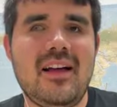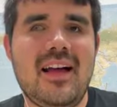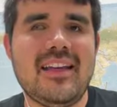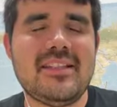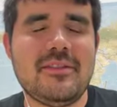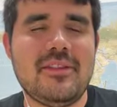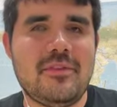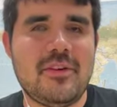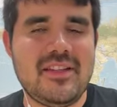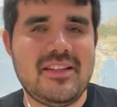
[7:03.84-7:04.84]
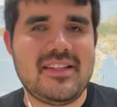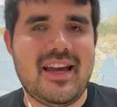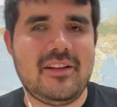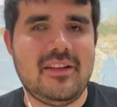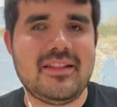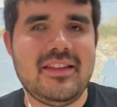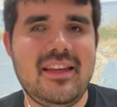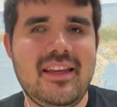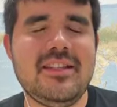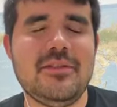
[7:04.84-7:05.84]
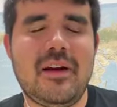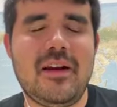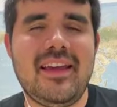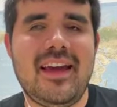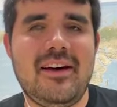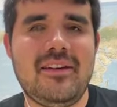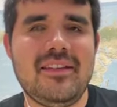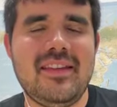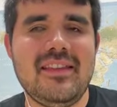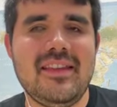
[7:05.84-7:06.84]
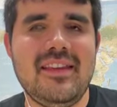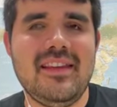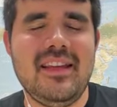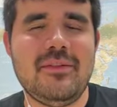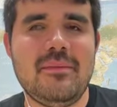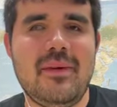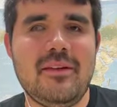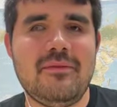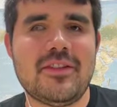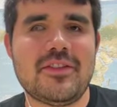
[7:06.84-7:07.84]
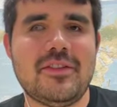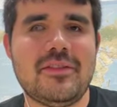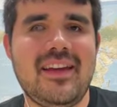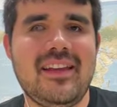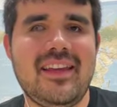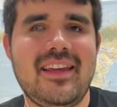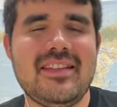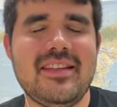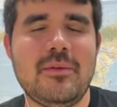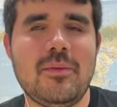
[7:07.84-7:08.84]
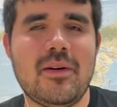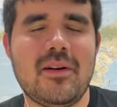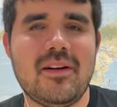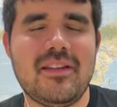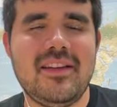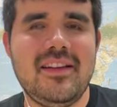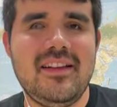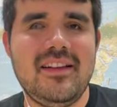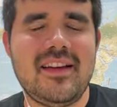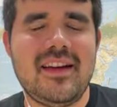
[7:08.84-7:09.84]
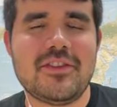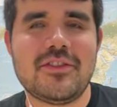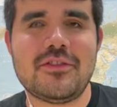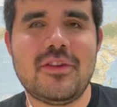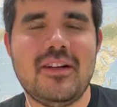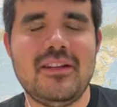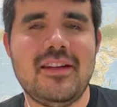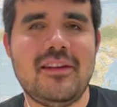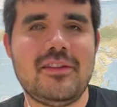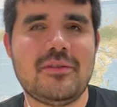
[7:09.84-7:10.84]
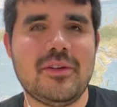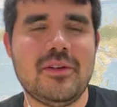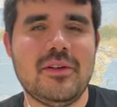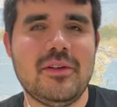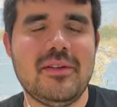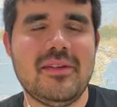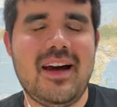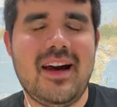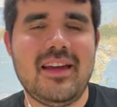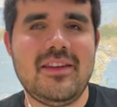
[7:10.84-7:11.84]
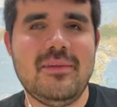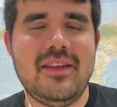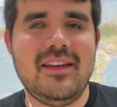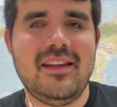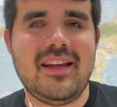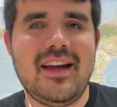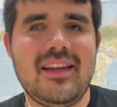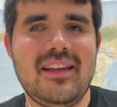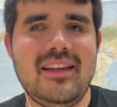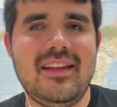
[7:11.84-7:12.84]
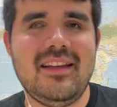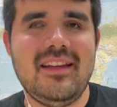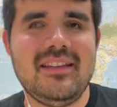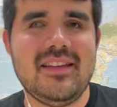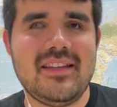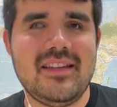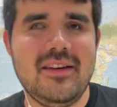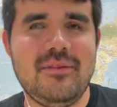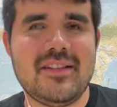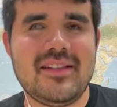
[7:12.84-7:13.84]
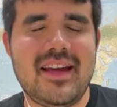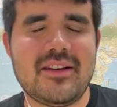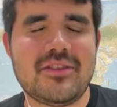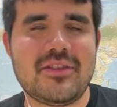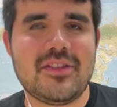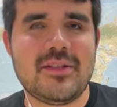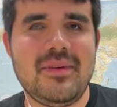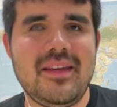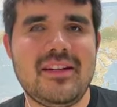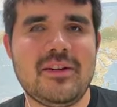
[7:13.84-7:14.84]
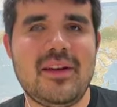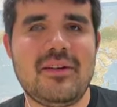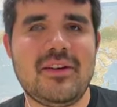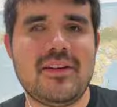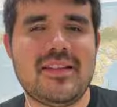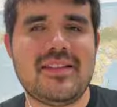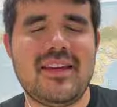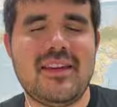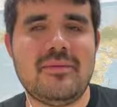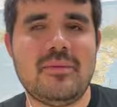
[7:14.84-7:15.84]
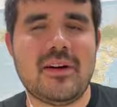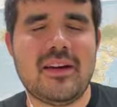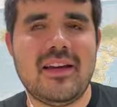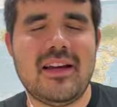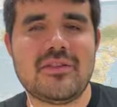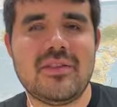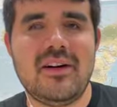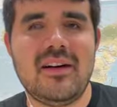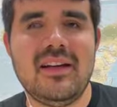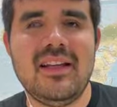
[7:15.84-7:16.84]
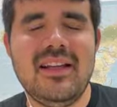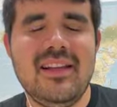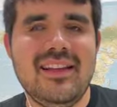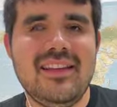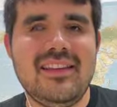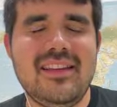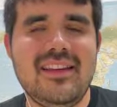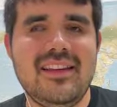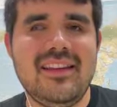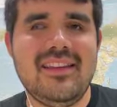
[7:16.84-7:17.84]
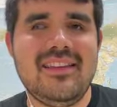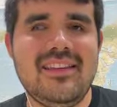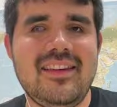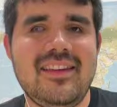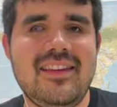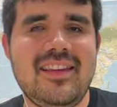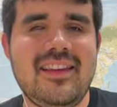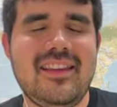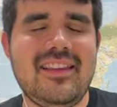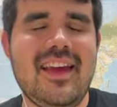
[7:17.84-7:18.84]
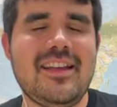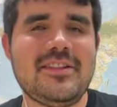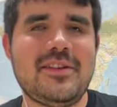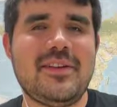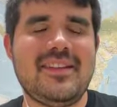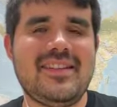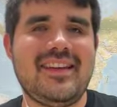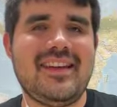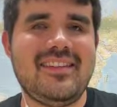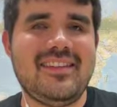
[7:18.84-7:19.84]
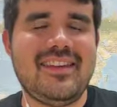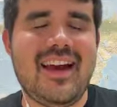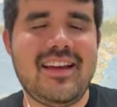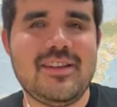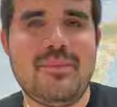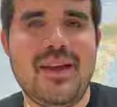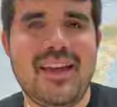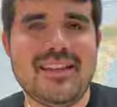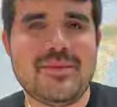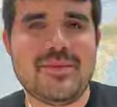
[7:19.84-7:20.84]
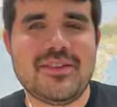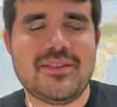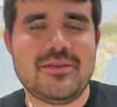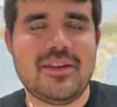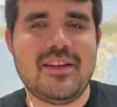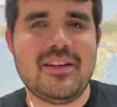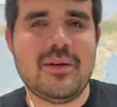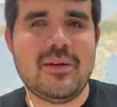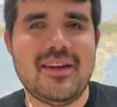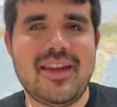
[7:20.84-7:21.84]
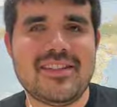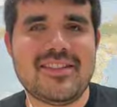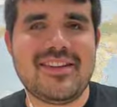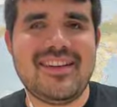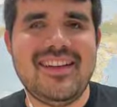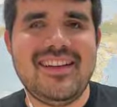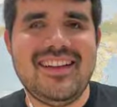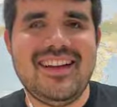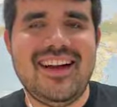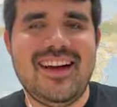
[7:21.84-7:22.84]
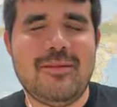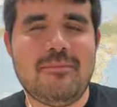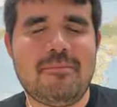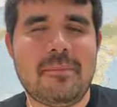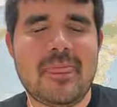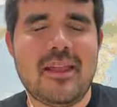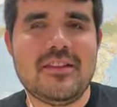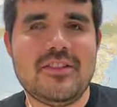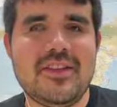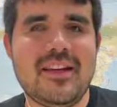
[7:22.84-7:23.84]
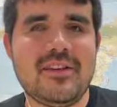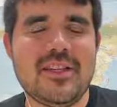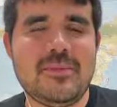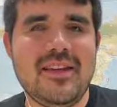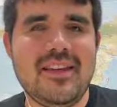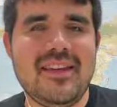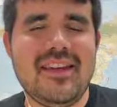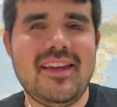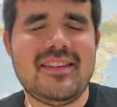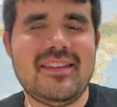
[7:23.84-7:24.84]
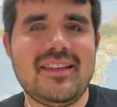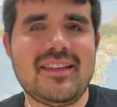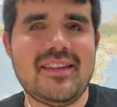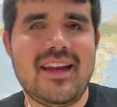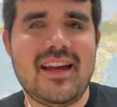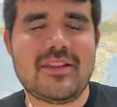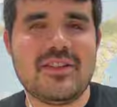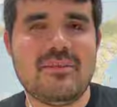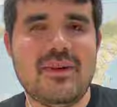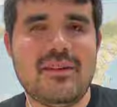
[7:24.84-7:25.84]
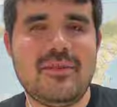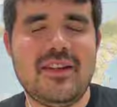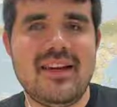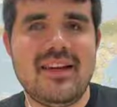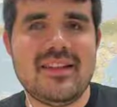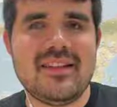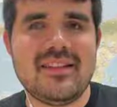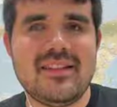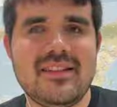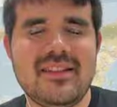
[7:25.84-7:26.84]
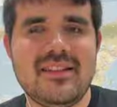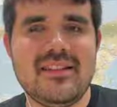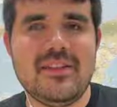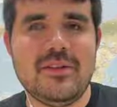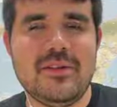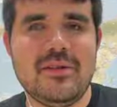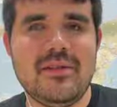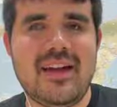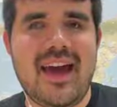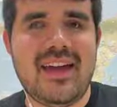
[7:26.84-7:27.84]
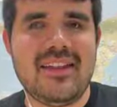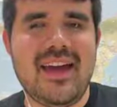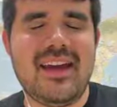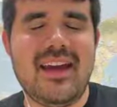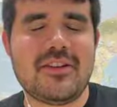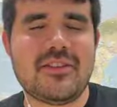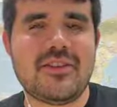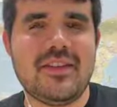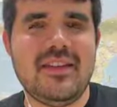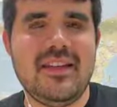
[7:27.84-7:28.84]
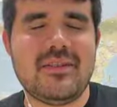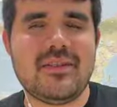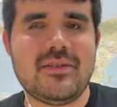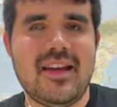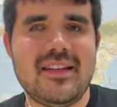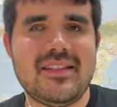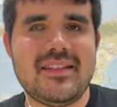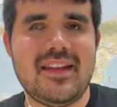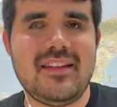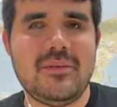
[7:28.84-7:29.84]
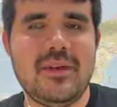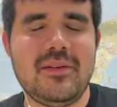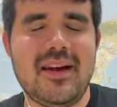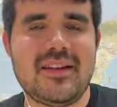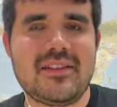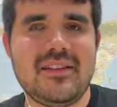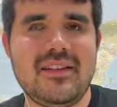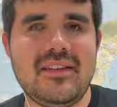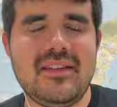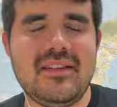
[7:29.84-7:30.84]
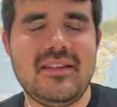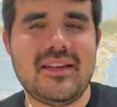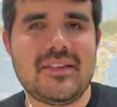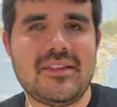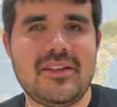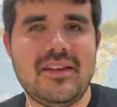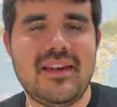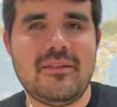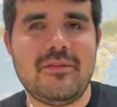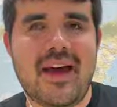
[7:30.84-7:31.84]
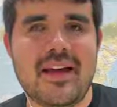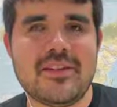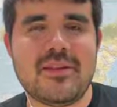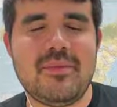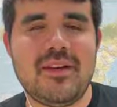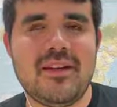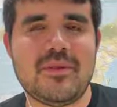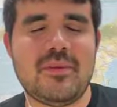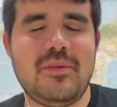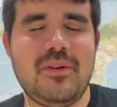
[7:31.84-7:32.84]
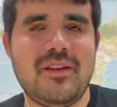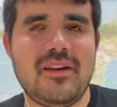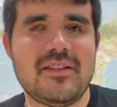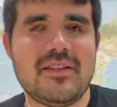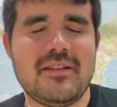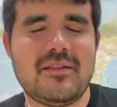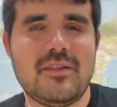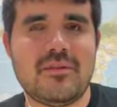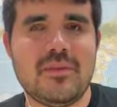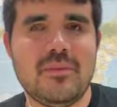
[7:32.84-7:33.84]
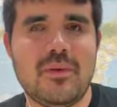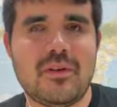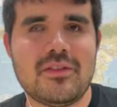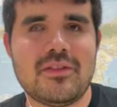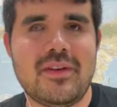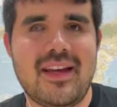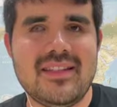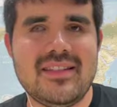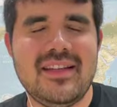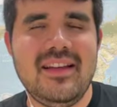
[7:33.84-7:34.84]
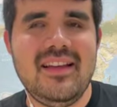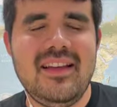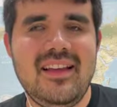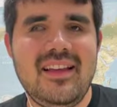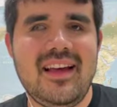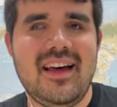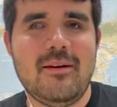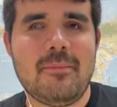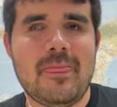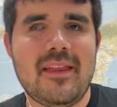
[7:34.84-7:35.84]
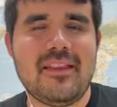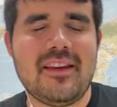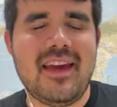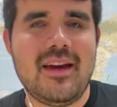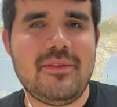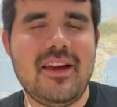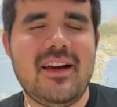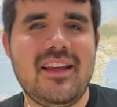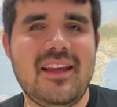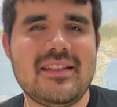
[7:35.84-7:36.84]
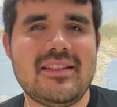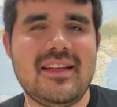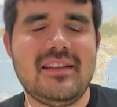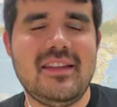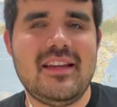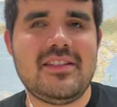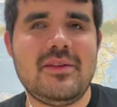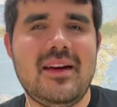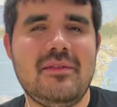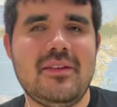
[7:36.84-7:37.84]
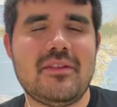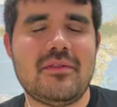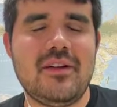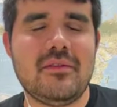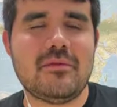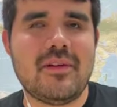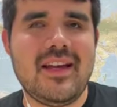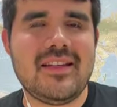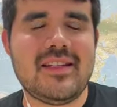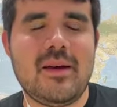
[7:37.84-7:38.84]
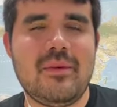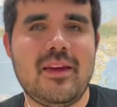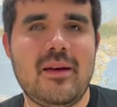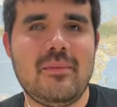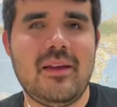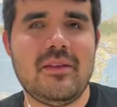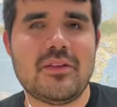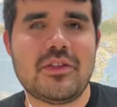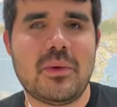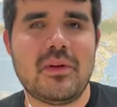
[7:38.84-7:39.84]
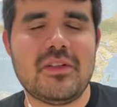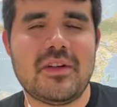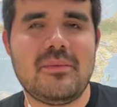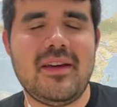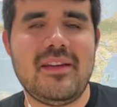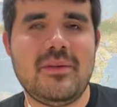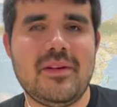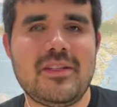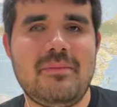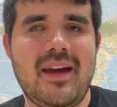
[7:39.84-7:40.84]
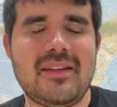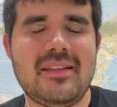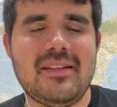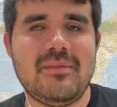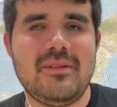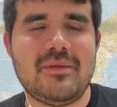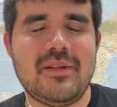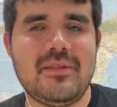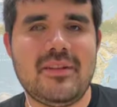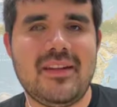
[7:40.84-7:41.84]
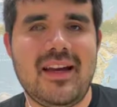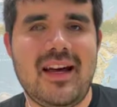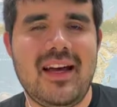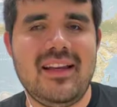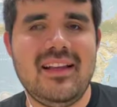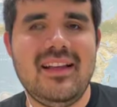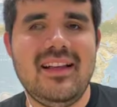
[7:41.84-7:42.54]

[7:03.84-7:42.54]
I guess the first thing to tackle is running out in the heat even beneficial, right? Like, is it worth kind of struggling through the high humidity and high heat? Does it give us extra speed or whatever because it's like working extra hard? The answer is it kind of depends, which is a really annoying answer. Generally speaking, it doesn't actually benefit us to add that extra heat stress. Like we don't actually necessarily get faster because we're putting ourselves through more stress. The caveat is unless you have a race coming up in the short term that you expect it to be really, really hot.